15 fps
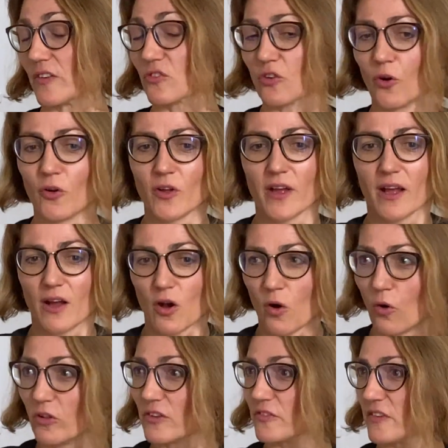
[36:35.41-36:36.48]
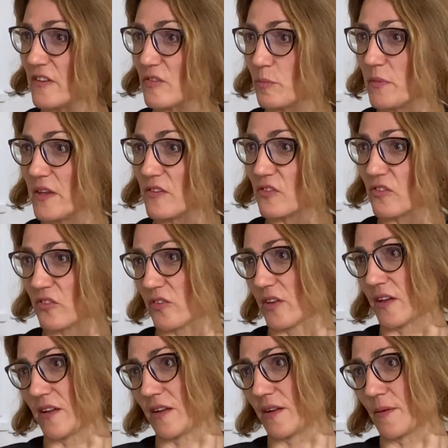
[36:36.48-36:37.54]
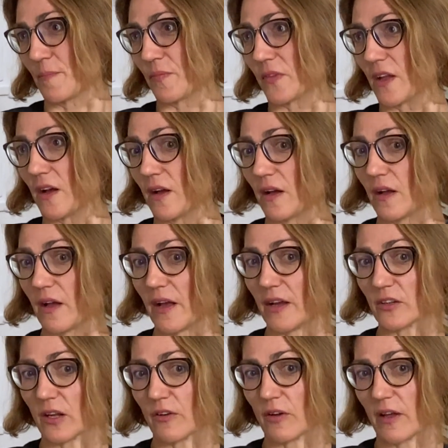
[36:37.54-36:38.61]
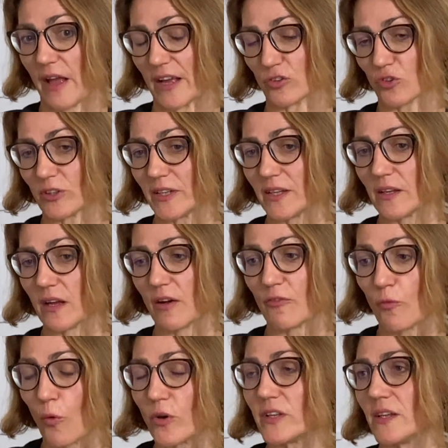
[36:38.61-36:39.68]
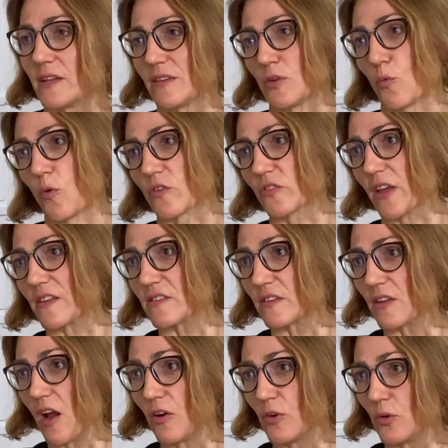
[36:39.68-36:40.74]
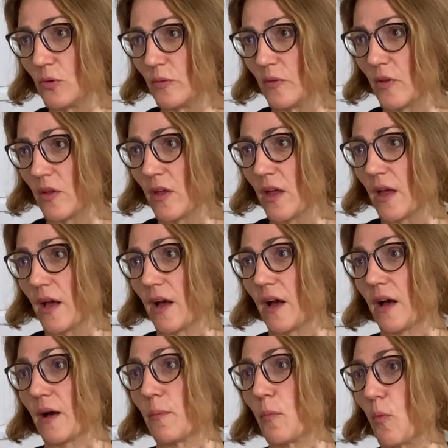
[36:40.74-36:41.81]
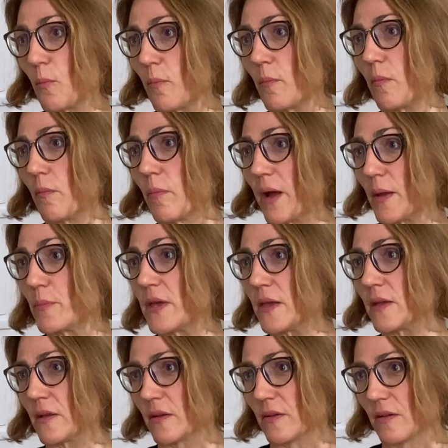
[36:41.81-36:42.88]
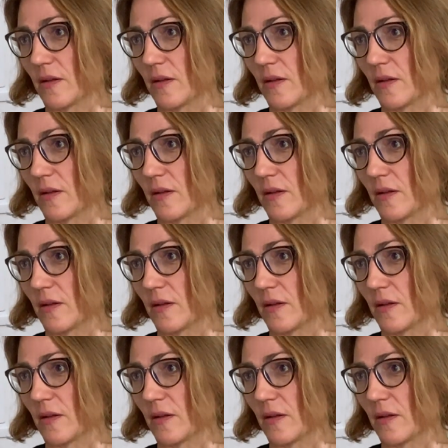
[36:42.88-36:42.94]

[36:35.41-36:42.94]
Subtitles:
So all of this means actually avoiding the worst case scenario by being